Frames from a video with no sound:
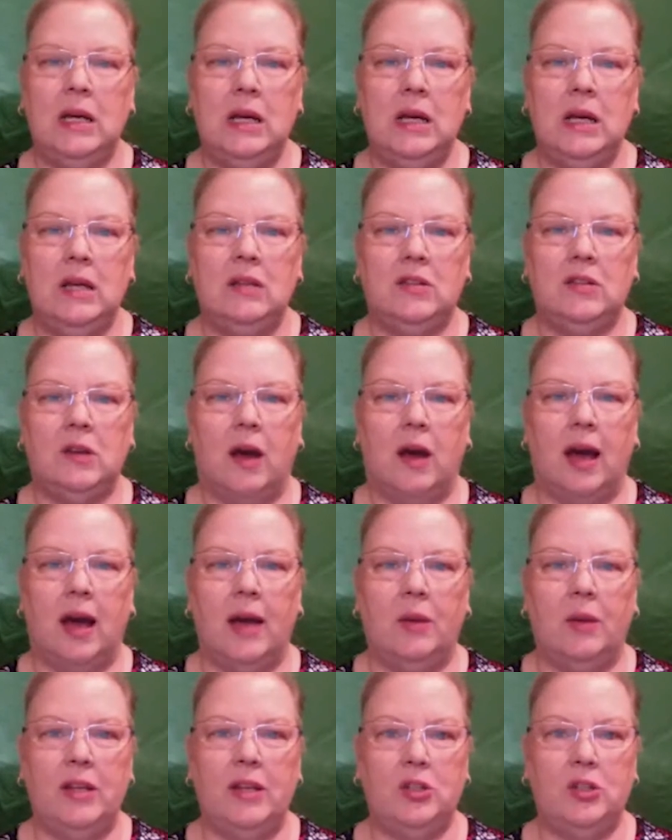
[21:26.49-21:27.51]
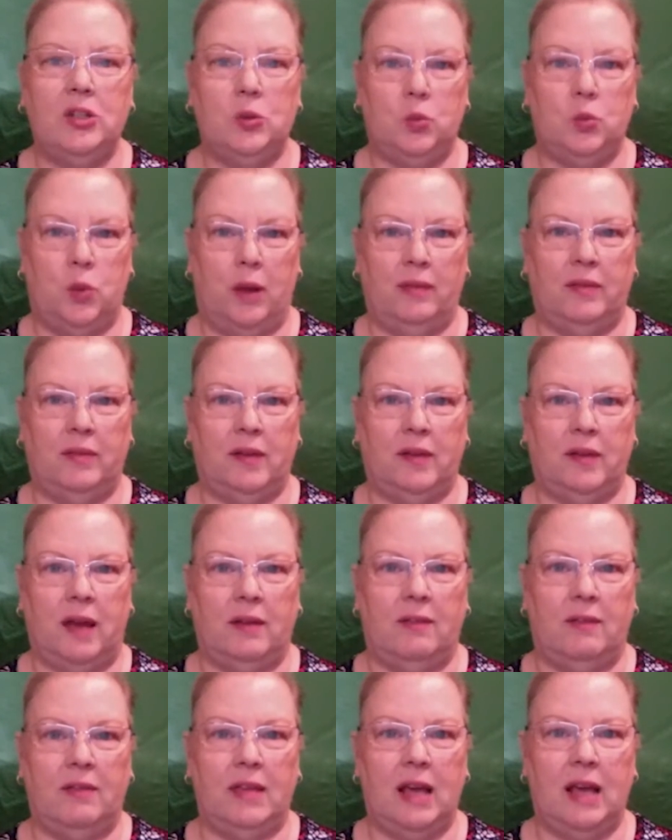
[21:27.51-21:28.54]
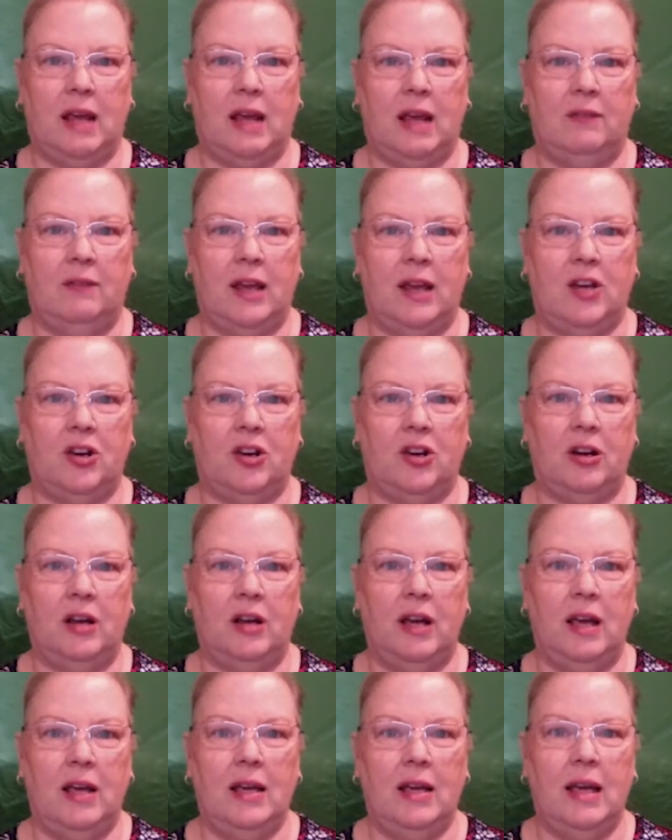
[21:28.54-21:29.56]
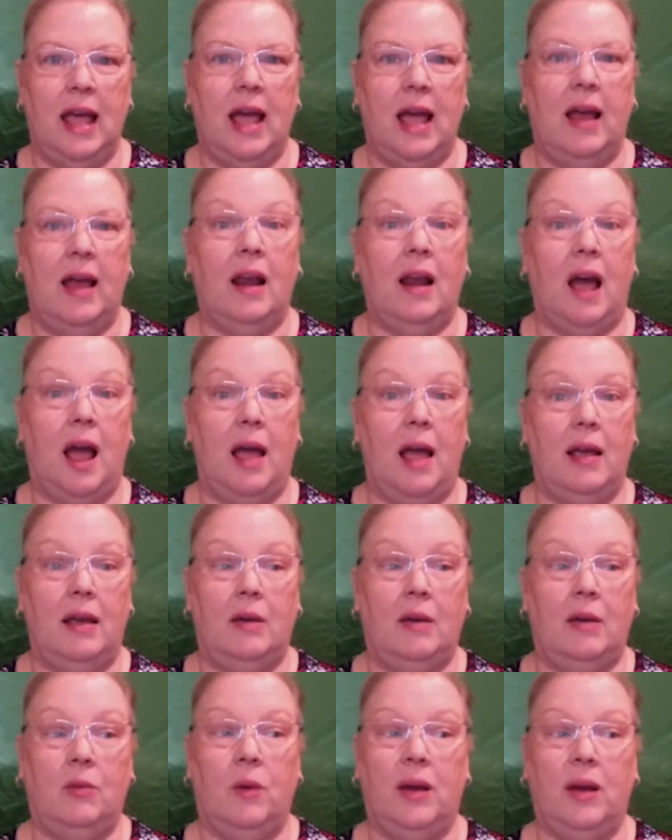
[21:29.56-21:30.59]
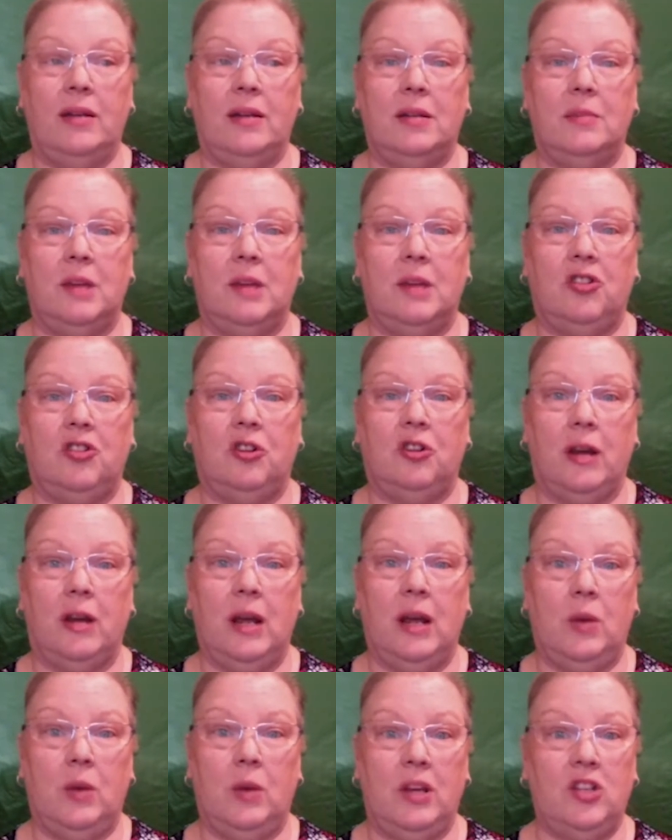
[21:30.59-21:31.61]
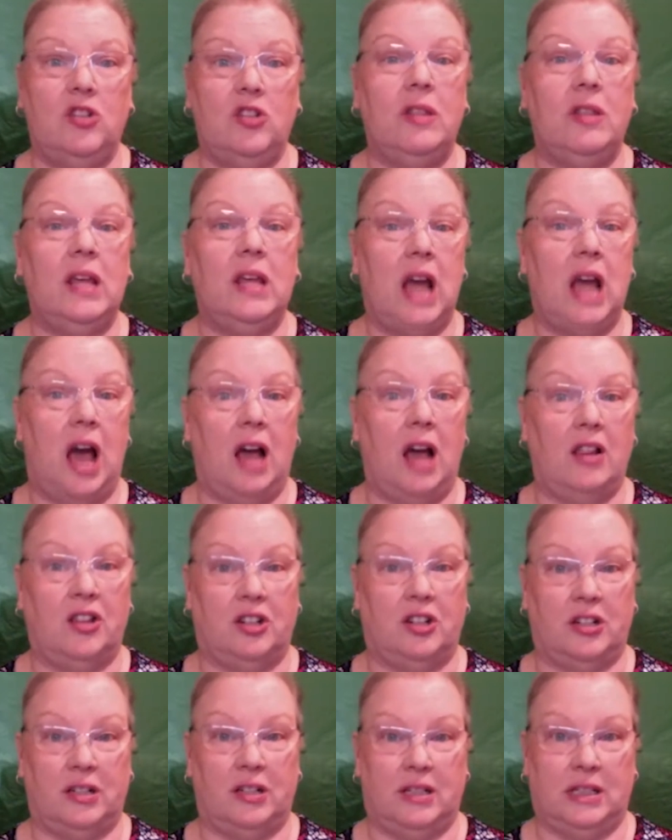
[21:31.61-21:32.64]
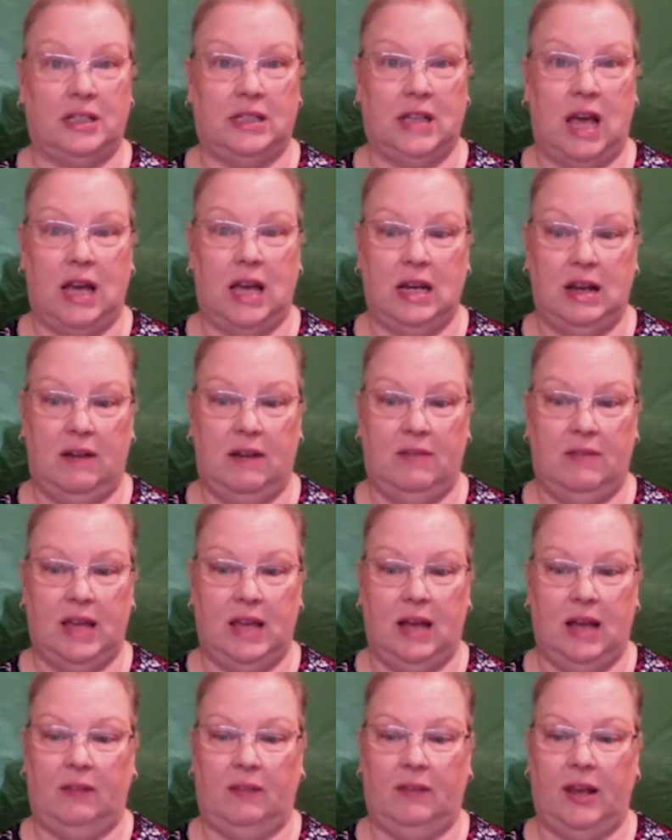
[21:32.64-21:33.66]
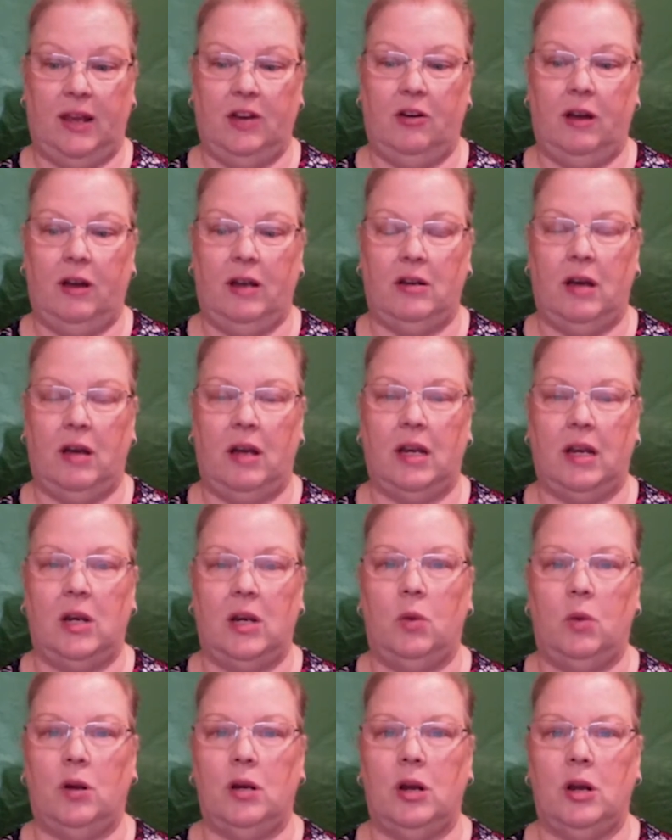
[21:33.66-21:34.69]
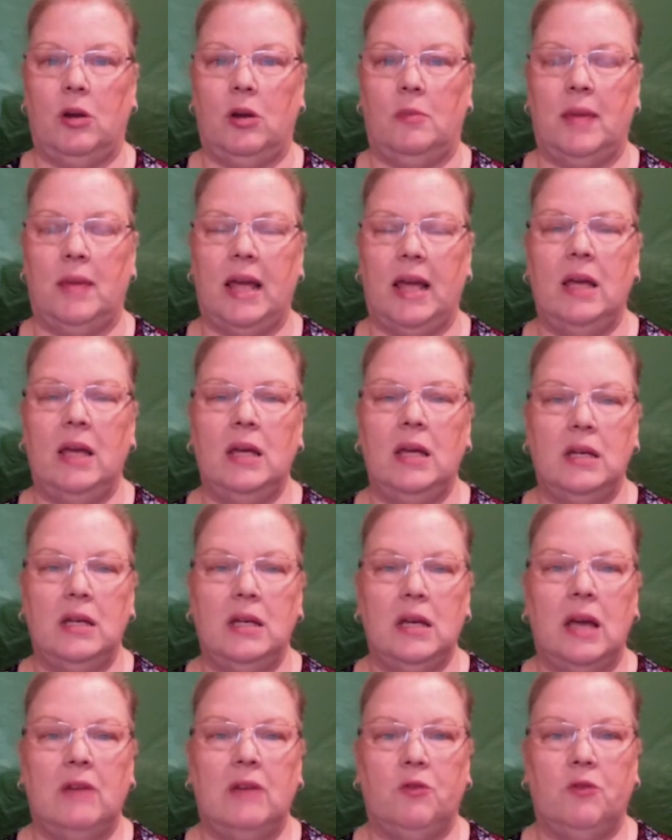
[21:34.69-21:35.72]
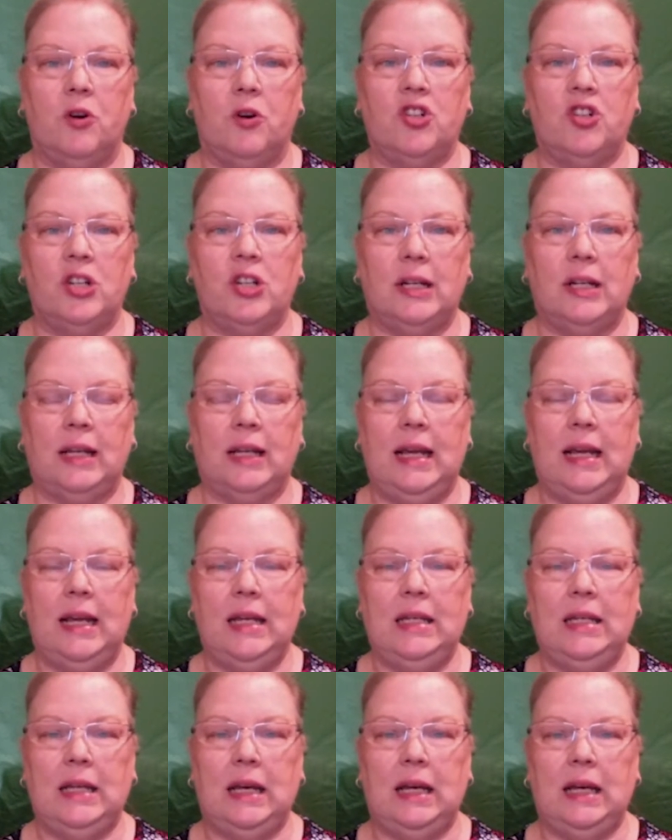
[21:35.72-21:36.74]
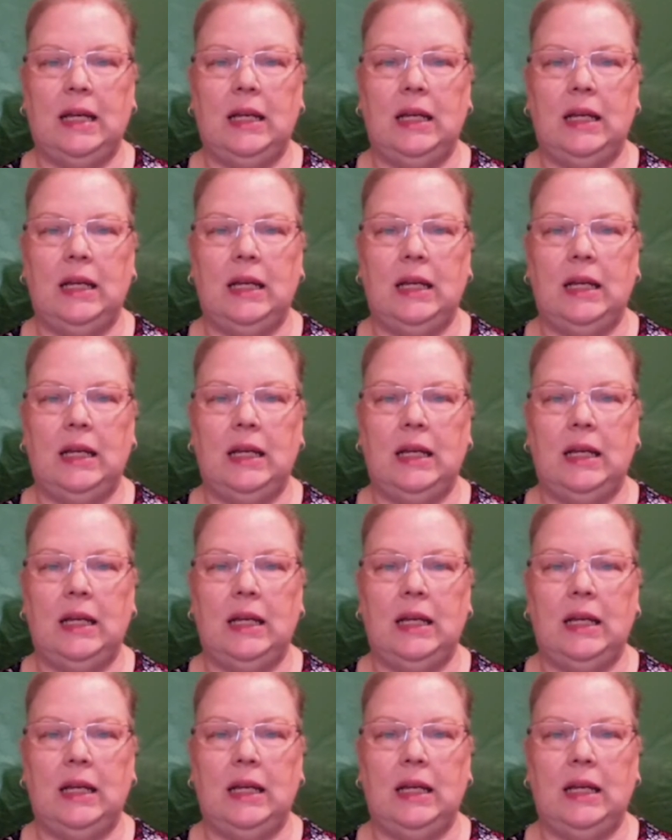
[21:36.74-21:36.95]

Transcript: So I went to one side of the elevator and I wanted to make sure he went to the other side of the elevator and not anywhere near me. And fortunately, he did.